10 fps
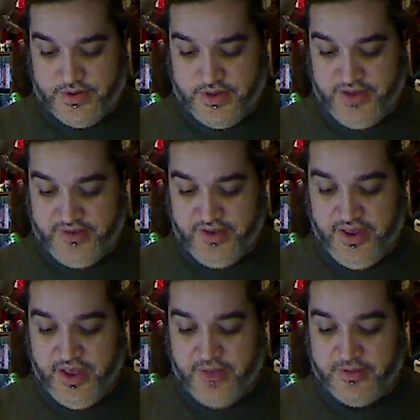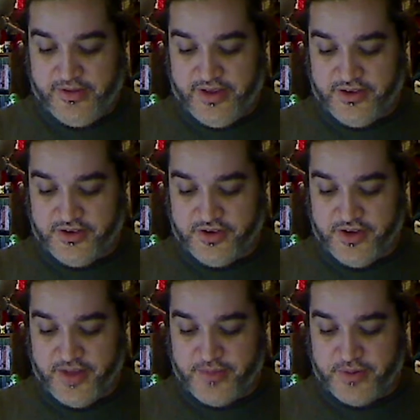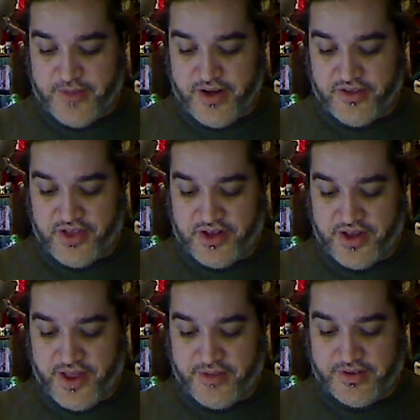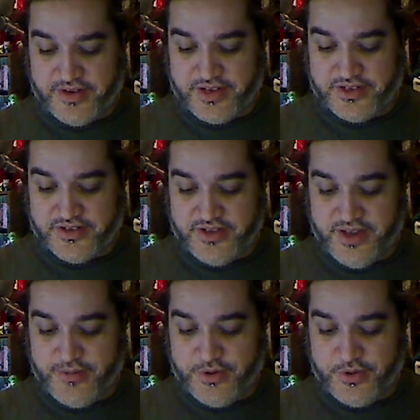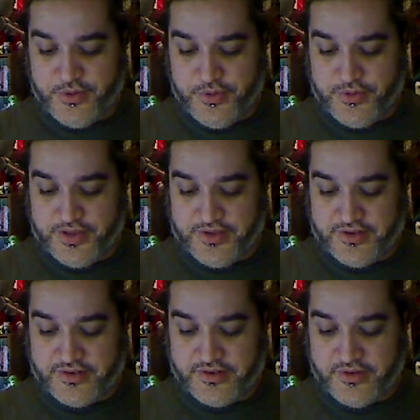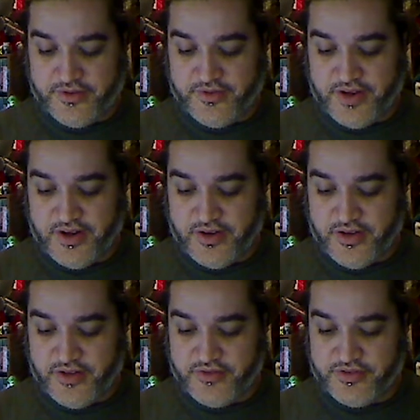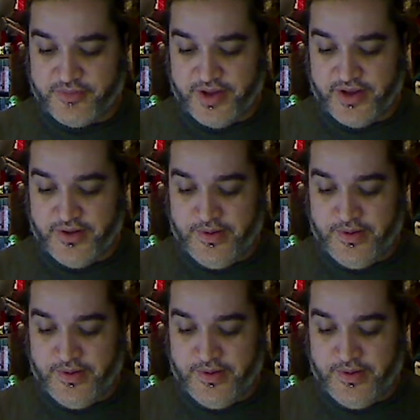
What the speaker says: things you can get intense during epic marathon gaming sessions. Keep it cool with this exclusive Terry Cloth wristband.